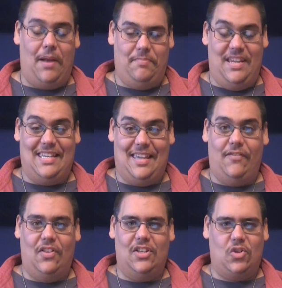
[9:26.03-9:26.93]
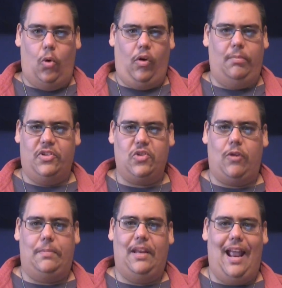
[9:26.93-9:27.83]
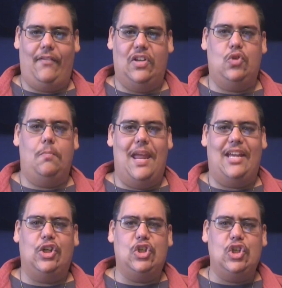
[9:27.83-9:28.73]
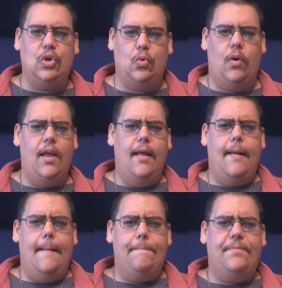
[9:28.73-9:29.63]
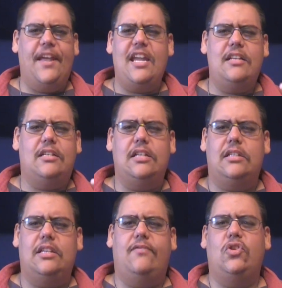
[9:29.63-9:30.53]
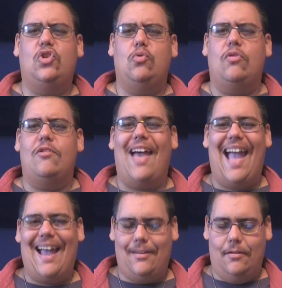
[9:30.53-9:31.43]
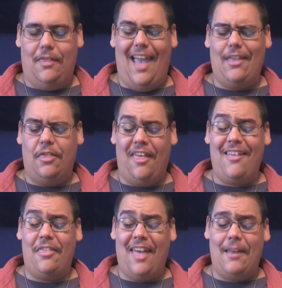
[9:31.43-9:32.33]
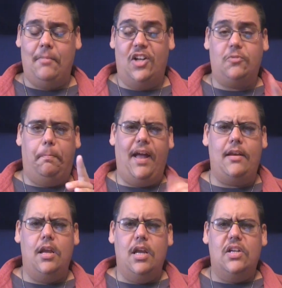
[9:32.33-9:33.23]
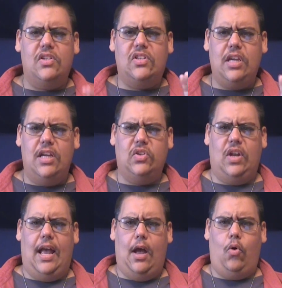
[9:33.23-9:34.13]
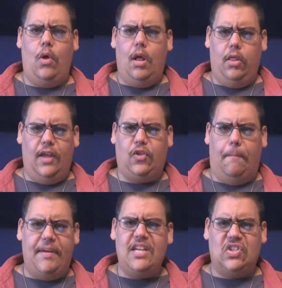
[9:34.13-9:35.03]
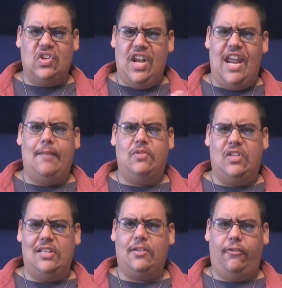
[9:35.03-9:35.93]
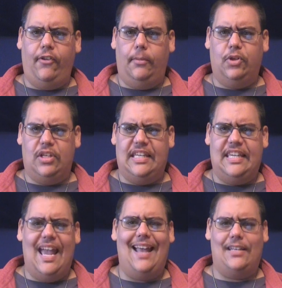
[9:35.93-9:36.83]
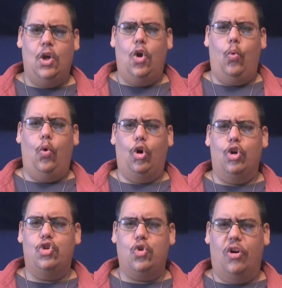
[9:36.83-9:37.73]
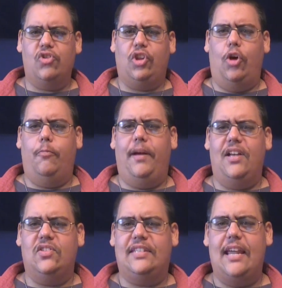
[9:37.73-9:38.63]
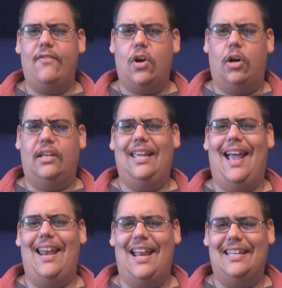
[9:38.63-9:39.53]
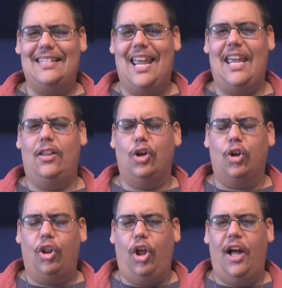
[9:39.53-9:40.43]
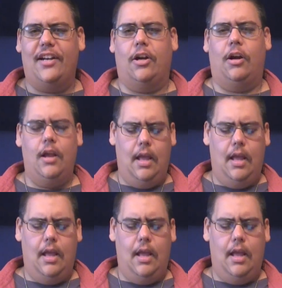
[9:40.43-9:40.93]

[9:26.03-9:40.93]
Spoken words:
being given this horrible script and having to make do. They didn't even do that much. But seeing as and how, like, the biggest names this film could get were George Lopez, David Arquette, and Taylor Lautner,